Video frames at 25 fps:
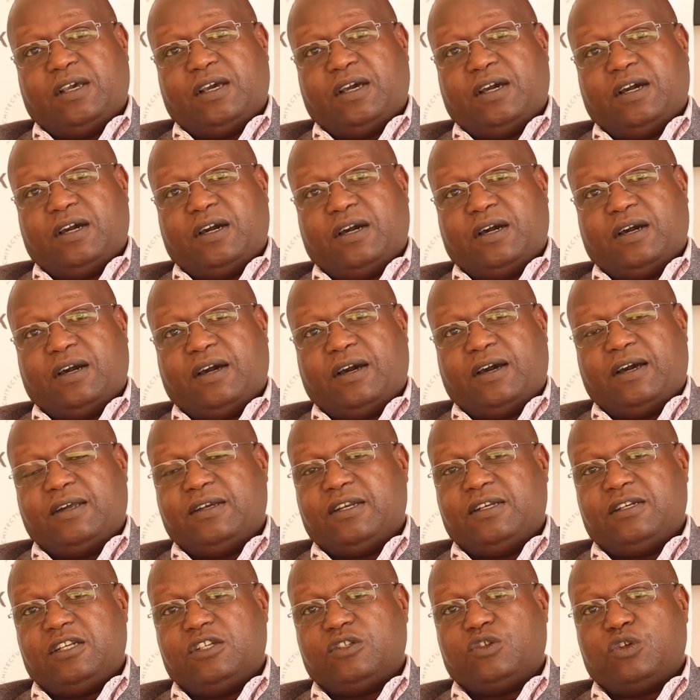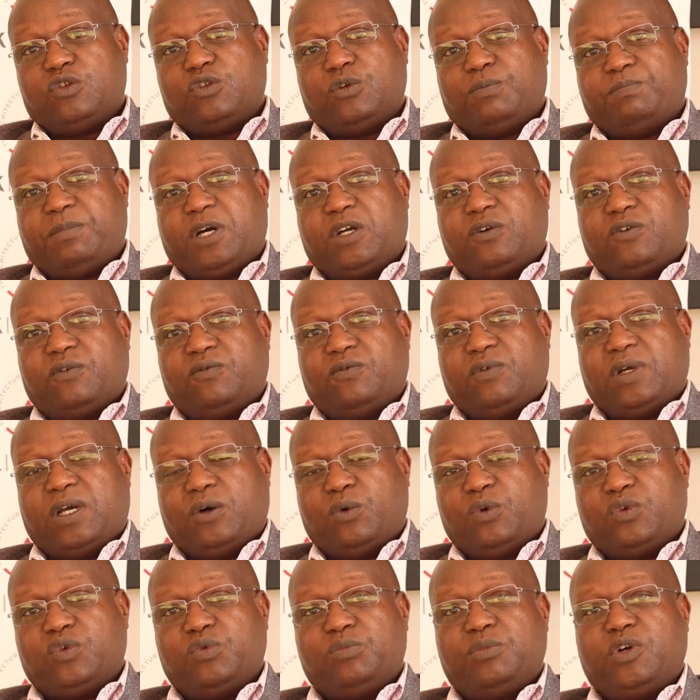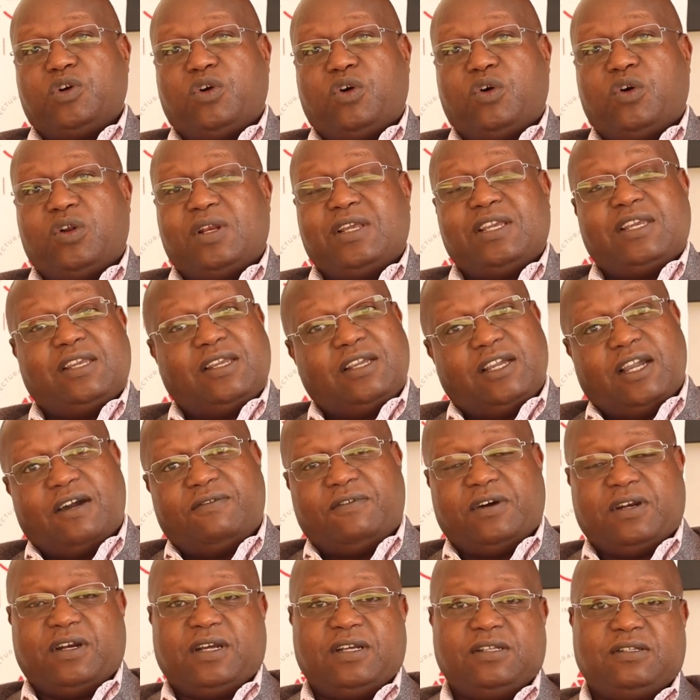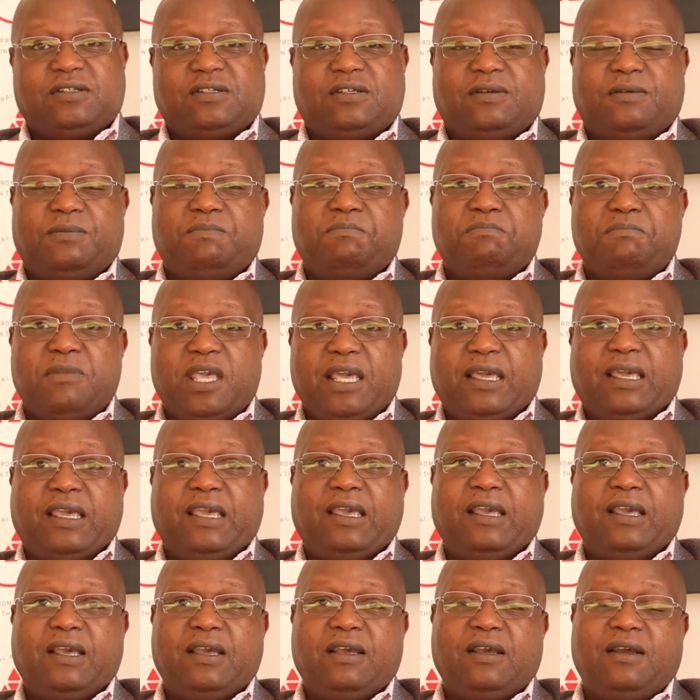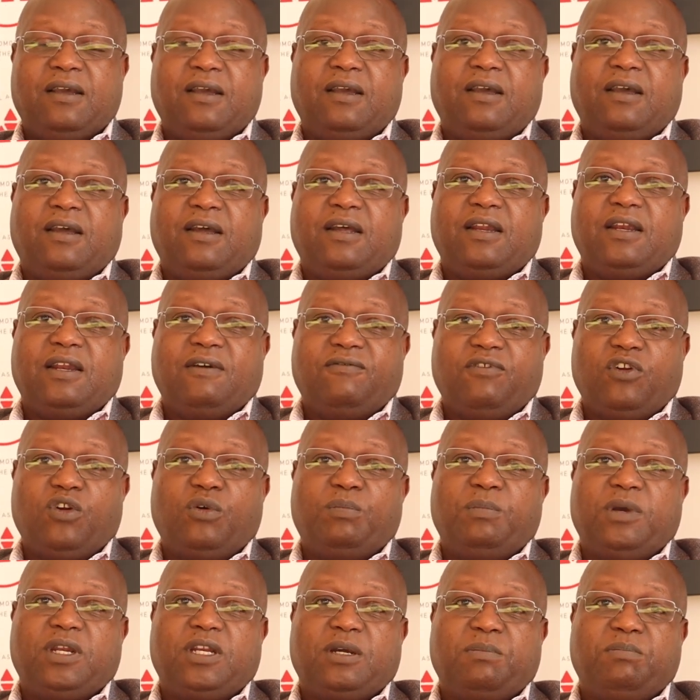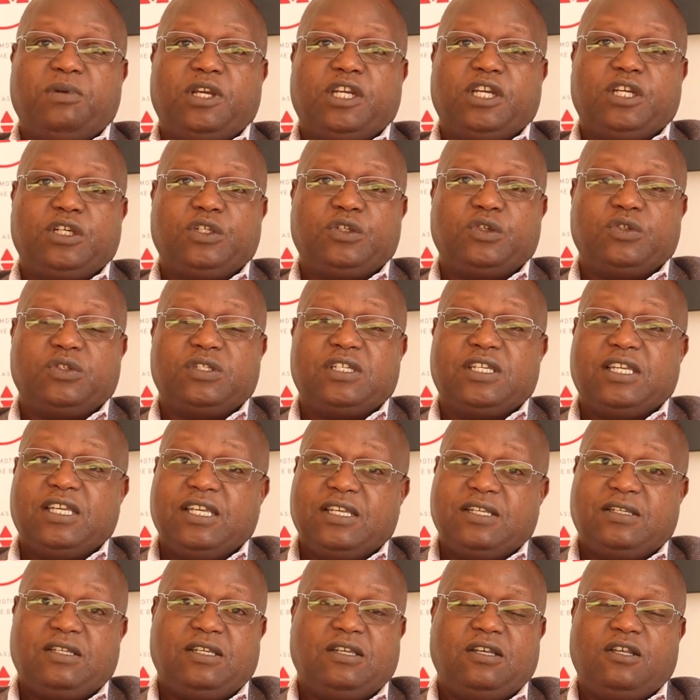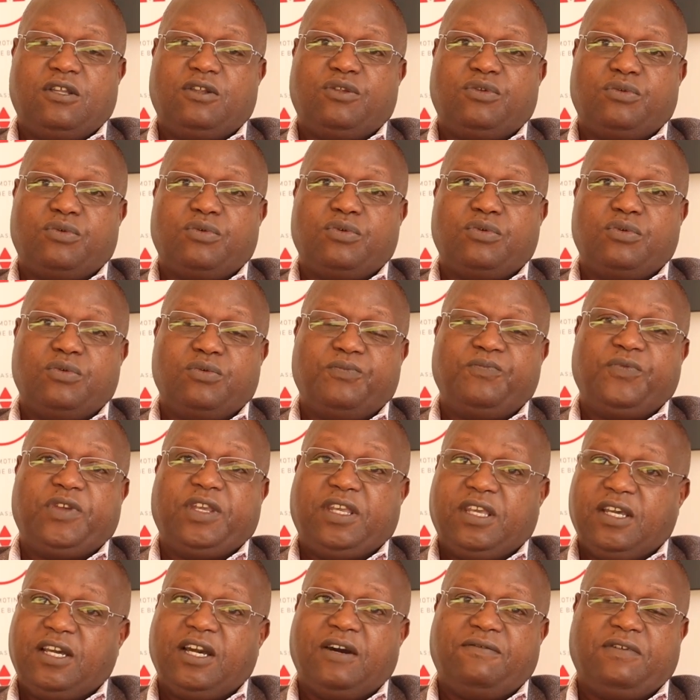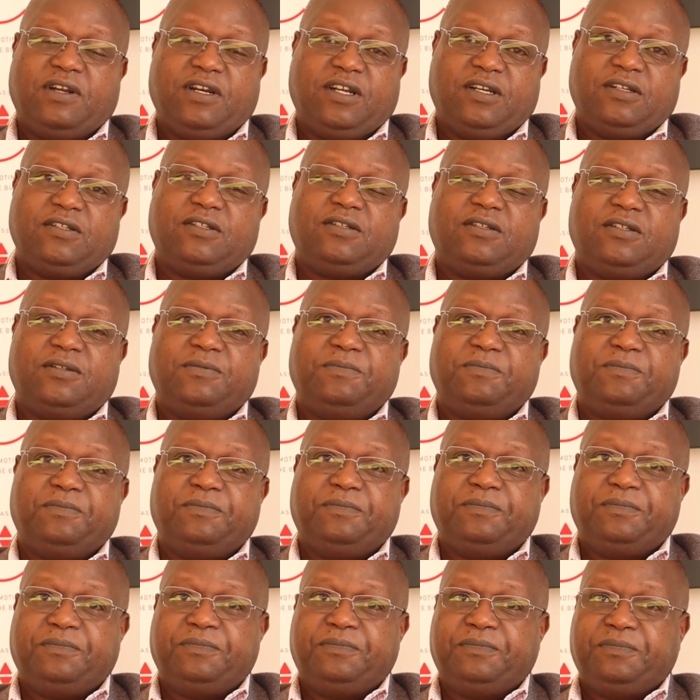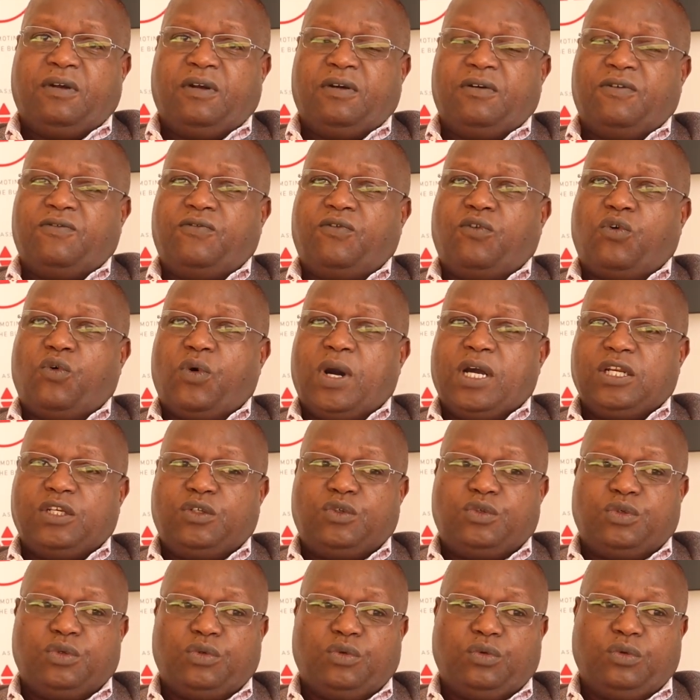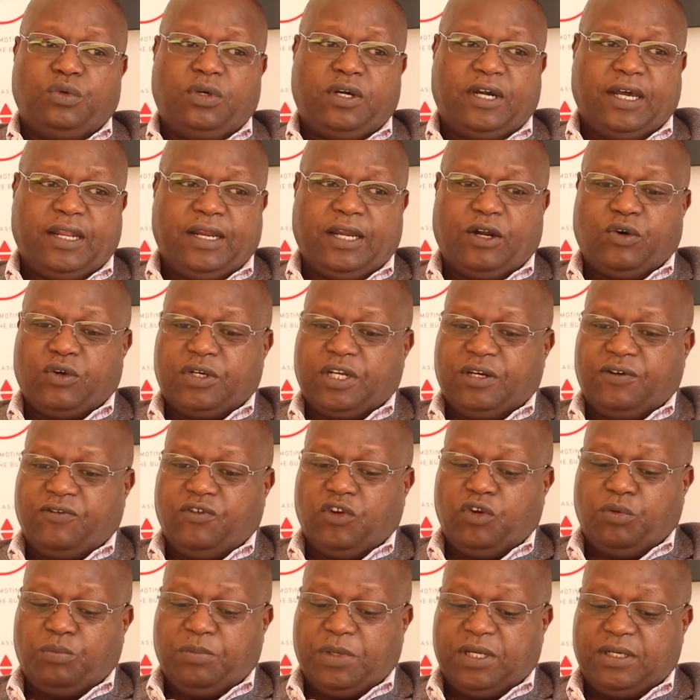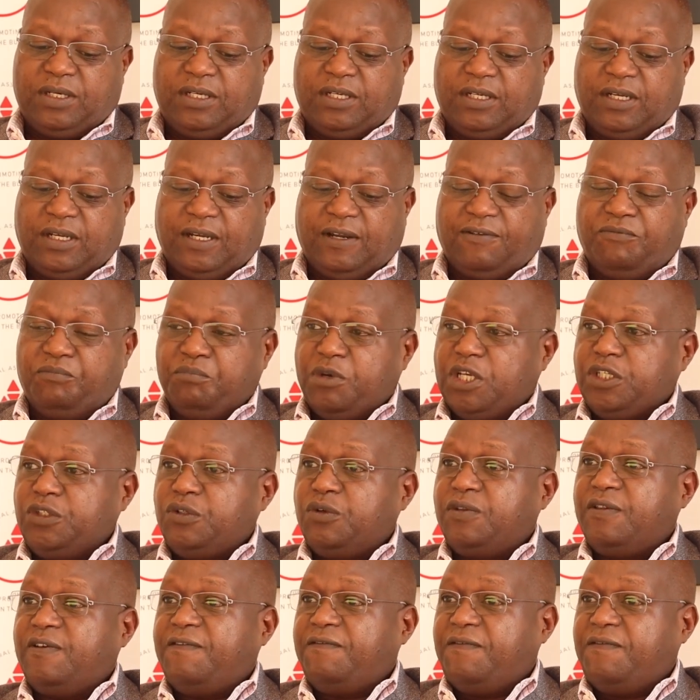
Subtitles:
And it is also part of what we call e-governance, making development applications easy through e-governance. For one to carry out a development, I've mentioned the